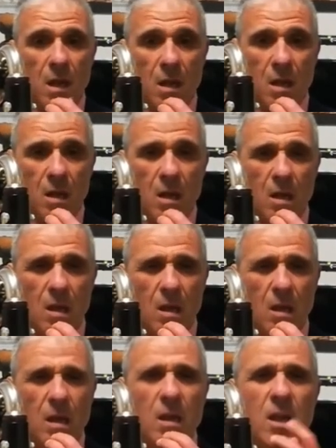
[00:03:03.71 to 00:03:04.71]

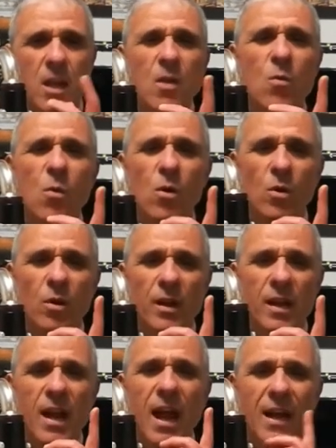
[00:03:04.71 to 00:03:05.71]
He
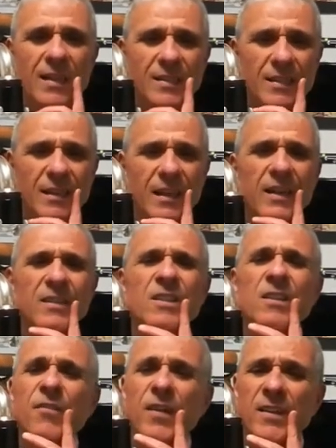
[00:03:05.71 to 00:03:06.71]
has a
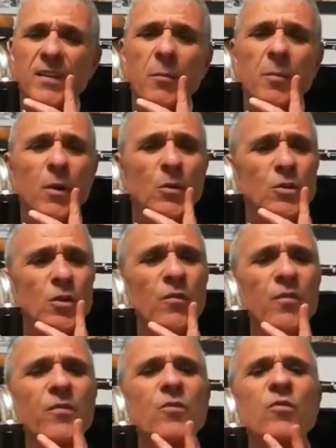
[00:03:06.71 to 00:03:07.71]
different approach to
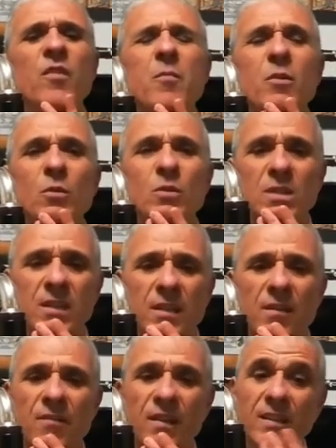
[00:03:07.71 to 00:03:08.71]
the music
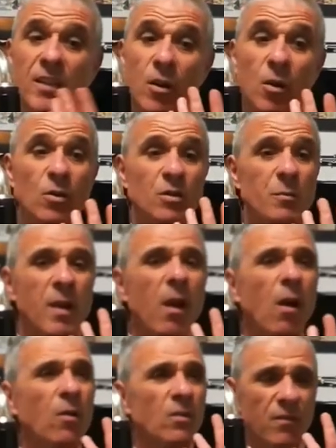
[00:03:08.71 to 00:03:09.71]
that goes
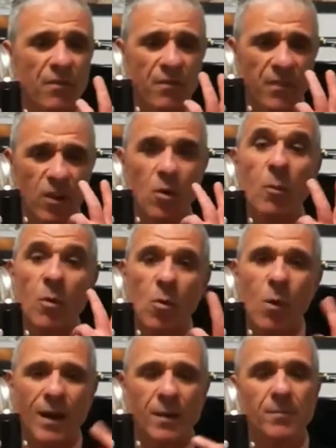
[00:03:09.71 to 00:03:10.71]
beyond the common
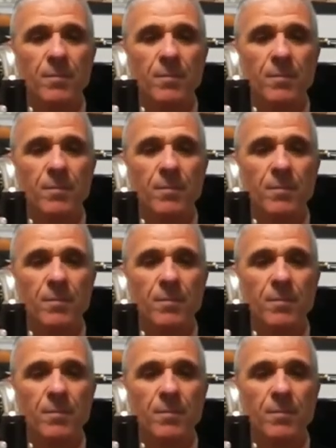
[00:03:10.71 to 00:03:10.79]
one.